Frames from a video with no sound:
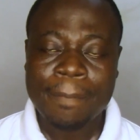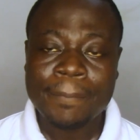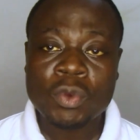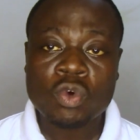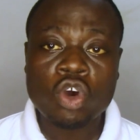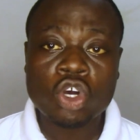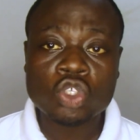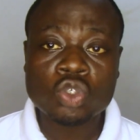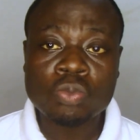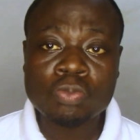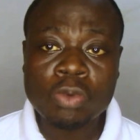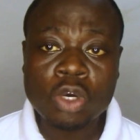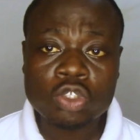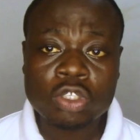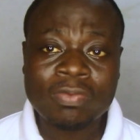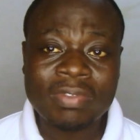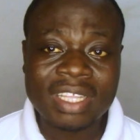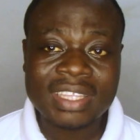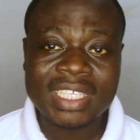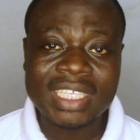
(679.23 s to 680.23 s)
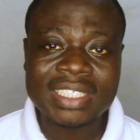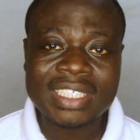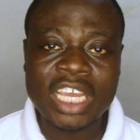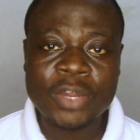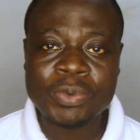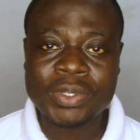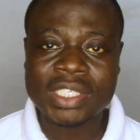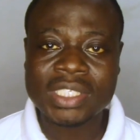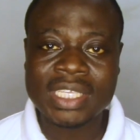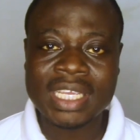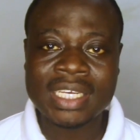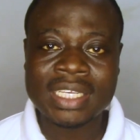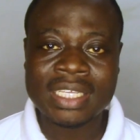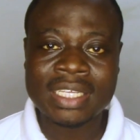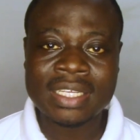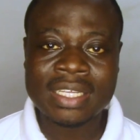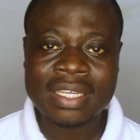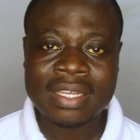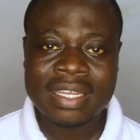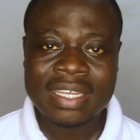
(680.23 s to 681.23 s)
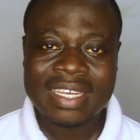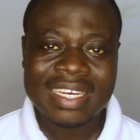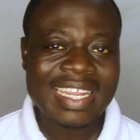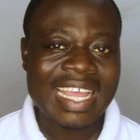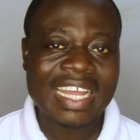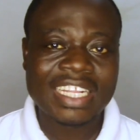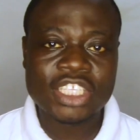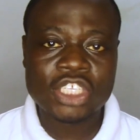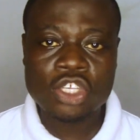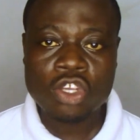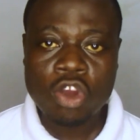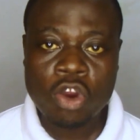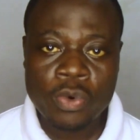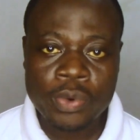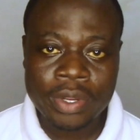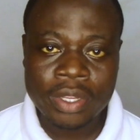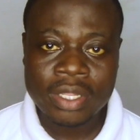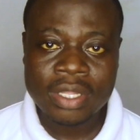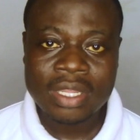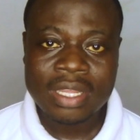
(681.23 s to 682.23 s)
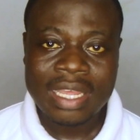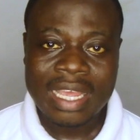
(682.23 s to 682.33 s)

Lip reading: because most of the things that we study, they are theory,